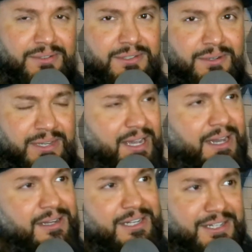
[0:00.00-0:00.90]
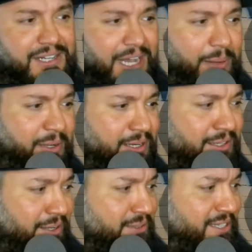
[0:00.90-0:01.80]
So, yeah, I mean,
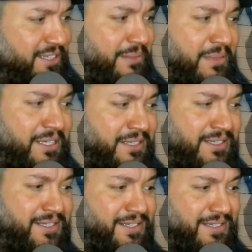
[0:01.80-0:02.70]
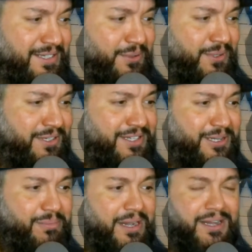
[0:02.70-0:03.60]
adultism is, when you think
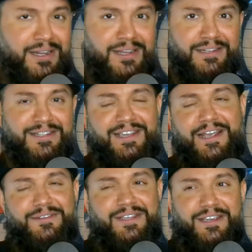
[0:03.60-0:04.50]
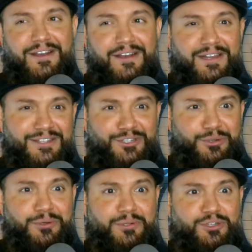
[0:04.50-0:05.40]
about it, it's like, I was like, oh, it's
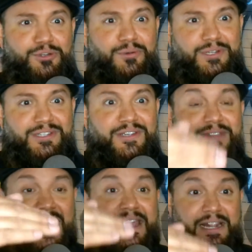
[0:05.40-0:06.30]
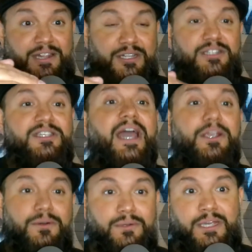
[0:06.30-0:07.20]
true, it's true because of that
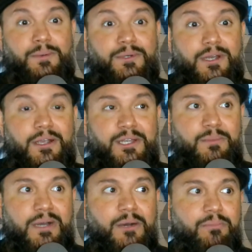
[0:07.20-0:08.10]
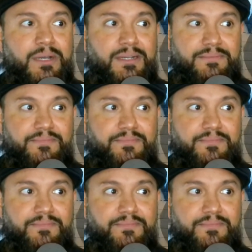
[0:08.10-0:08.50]
cycle that we're talking about, but